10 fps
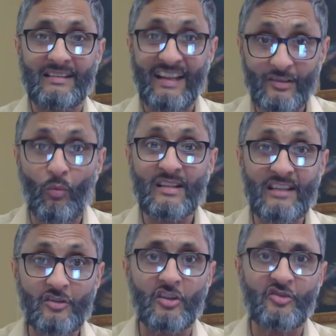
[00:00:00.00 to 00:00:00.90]
This was the
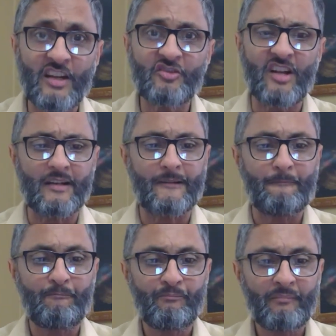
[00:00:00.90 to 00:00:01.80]
suggestion.
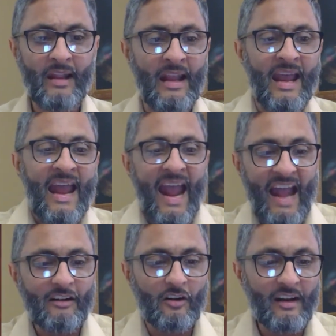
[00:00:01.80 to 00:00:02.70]

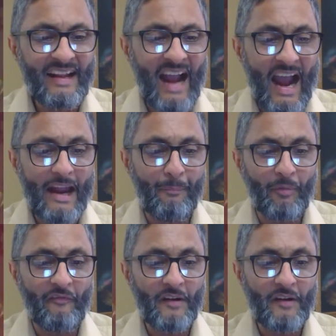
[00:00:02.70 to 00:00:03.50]
And earning higher profit